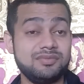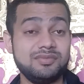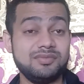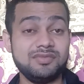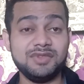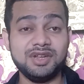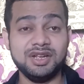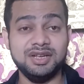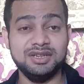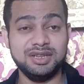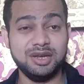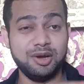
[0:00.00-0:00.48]

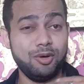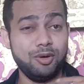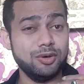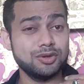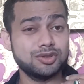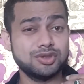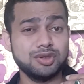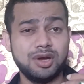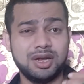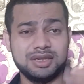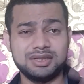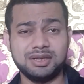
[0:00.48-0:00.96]
There are
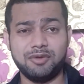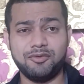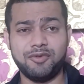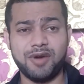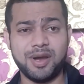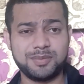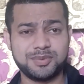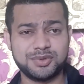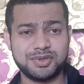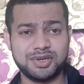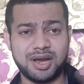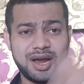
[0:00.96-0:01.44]
also other
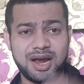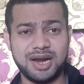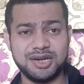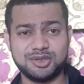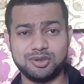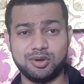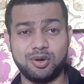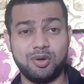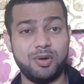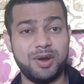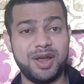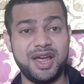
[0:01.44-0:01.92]
websites
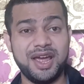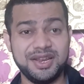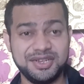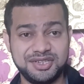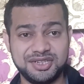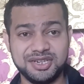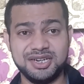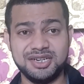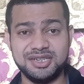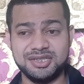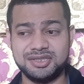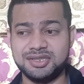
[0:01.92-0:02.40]
or
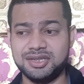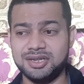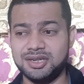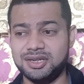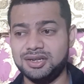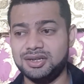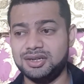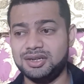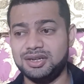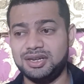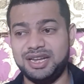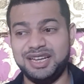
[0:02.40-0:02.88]

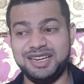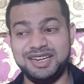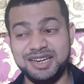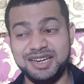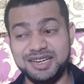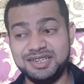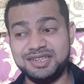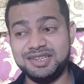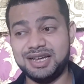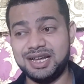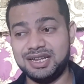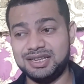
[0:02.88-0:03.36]
agents in India.